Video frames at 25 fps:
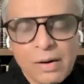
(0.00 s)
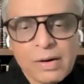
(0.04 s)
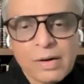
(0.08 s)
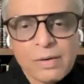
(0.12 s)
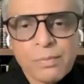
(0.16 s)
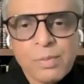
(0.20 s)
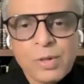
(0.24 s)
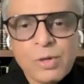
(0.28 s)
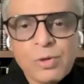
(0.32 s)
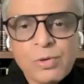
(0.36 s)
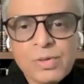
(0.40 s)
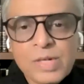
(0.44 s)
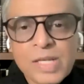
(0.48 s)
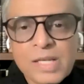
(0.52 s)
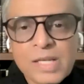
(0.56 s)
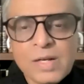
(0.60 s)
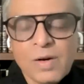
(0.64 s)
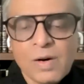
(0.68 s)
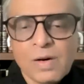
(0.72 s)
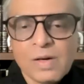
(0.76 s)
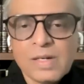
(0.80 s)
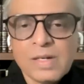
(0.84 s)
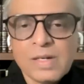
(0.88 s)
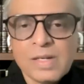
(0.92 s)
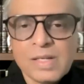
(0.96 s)
beauty
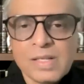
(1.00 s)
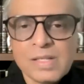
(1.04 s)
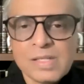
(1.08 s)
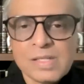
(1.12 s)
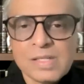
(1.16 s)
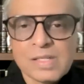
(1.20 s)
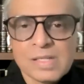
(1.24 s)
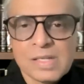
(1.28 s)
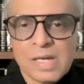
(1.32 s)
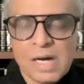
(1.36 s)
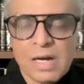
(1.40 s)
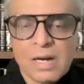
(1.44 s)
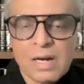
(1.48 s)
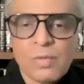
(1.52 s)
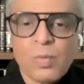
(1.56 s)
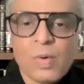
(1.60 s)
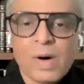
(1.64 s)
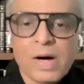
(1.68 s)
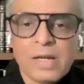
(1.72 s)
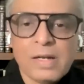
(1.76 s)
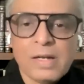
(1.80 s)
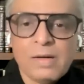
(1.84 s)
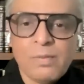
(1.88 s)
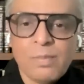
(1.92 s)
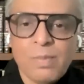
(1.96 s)
contests are
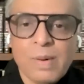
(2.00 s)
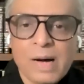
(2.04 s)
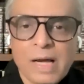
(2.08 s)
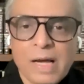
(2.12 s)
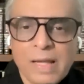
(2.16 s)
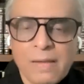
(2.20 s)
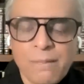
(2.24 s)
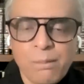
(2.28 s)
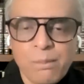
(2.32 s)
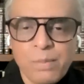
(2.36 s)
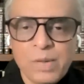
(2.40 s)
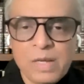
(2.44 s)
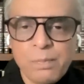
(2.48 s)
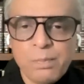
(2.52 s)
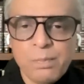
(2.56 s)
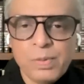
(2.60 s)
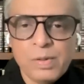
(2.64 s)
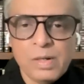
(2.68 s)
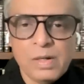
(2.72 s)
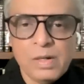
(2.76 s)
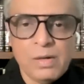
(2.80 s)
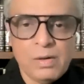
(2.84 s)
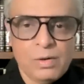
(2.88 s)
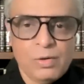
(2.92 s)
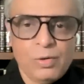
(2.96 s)
won by
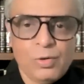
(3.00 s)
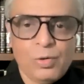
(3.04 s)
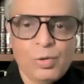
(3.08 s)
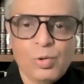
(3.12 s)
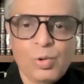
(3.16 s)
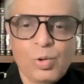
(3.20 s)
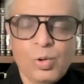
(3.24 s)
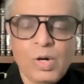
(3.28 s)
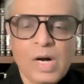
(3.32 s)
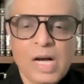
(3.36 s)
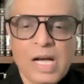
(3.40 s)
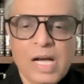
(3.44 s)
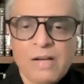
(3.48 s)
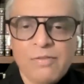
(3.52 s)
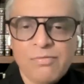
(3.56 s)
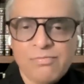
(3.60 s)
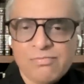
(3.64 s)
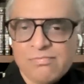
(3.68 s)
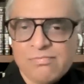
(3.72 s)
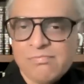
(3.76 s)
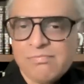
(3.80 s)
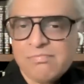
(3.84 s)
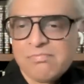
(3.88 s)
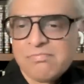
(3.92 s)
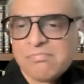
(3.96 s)
people who have
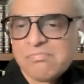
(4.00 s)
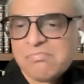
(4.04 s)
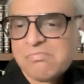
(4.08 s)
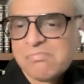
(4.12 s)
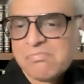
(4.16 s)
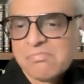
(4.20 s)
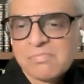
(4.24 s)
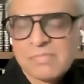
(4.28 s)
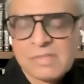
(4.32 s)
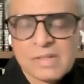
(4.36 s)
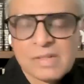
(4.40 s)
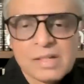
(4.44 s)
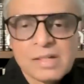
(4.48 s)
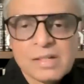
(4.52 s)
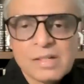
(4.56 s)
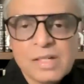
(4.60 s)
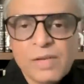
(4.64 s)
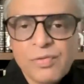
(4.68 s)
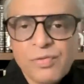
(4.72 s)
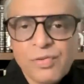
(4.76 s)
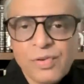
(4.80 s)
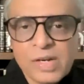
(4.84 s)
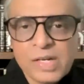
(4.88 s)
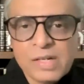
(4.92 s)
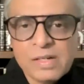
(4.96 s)

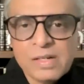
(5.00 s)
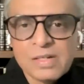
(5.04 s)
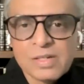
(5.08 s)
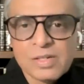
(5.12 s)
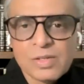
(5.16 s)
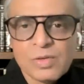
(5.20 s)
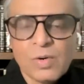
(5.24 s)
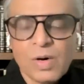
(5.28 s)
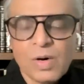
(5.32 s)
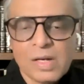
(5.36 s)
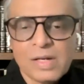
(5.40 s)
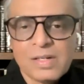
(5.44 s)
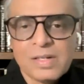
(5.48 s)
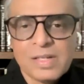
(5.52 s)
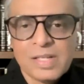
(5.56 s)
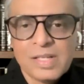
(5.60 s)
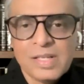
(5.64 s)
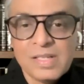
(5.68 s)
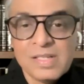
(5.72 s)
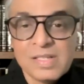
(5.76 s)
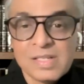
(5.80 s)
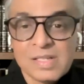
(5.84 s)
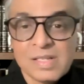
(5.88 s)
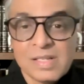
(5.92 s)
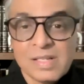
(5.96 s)
different
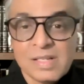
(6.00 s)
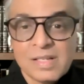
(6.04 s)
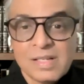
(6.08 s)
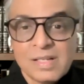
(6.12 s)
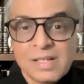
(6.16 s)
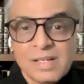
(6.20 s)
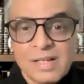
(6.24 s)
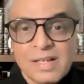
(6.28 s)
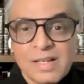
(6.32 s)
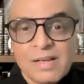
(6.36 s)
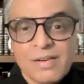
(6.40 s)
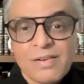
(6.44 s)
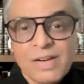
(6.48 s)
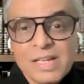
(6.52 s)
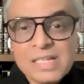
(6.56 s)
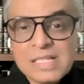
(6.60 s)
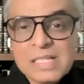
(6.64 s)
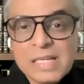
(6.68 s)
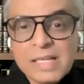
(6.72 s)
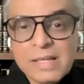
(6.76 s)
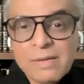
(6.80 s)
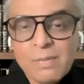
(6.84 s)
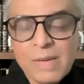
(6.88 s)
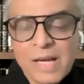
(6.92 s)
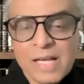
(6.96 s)
qualities.
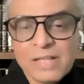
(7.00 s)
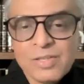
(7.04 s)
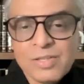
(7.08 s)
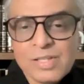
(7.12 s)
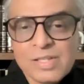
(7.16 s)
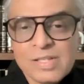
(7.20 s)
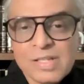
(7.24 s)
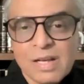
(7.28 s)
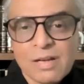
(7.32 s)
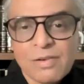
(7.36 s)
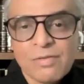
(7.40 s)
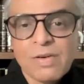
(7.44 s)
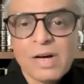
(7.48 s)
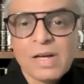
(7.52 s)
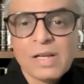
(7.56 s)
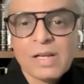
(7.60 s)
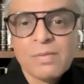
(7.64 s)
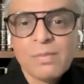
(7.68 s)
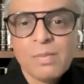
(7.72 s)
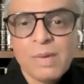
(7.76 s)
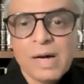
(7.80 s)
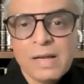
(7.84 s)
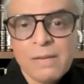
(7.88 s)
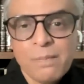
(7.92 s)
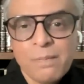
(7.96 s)
Wrestling matches are
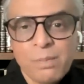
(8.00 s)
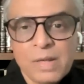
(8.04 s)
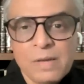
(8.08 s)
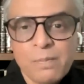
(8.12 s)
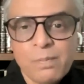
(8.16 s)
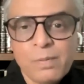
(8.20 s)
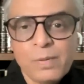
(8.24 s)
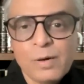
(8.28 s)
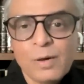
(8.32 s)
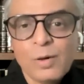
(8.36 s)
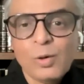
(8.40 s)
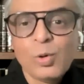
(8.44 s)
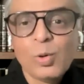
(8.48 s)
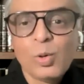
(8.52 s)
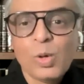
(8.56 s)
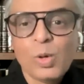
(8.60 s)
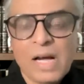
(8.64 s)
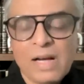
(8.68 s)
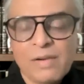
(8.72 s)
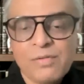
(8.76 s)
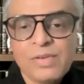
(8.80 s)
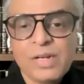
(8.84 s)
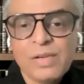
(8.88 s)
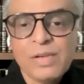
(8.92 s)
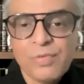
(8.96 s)
won by people who
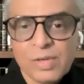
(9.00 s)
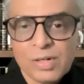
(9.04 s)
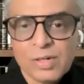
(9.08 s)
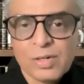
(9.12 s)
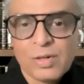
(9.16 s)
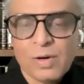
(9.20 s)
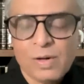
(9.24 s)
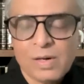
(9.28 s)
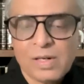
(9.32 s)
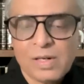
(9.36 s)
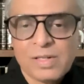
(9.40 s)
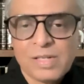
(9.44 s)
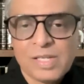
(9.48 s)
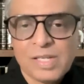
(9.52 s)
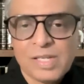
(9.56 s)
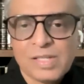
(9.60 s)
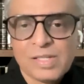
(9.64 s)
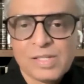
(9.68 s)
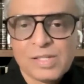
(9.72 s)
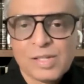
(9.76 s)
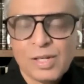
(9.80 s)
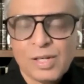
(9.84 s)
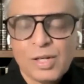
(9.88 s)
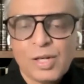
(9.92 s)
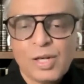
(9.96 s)
have different
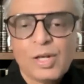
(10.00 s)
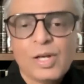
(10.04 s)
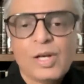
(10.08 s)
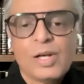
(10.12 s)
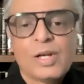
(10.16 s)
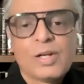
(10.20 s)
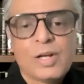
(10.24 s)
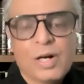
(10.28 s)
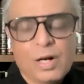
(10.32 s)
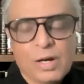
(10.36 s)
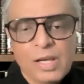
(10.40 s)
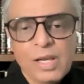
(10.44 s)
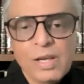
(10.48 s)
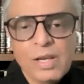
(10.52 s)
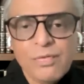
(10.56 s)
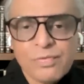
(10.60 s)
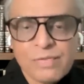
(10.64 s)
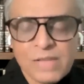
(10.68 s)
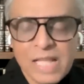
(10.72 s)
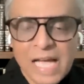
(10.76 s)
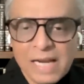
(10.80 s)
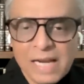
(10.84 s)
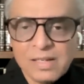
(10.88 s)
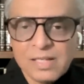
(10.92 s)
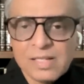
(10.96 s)
qualities. Now,
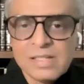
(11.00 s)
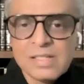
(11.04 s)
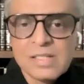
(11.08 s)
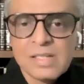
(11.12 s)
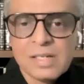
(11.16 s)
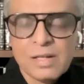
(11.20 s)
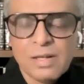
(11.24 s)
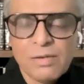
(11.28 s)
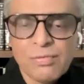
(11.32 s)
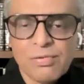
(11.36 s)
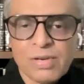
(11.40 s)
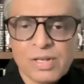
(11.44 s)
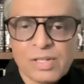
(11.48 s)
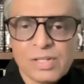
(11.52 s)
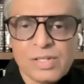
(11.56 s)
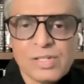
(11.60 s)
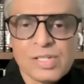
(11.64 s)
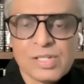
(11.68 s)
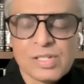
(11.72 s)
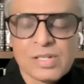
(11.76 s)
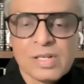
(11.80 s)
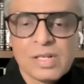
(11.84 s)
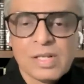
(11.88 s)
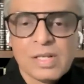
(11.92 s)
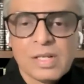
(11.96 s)
if that is the
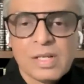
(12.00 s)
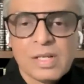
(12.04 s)
difference,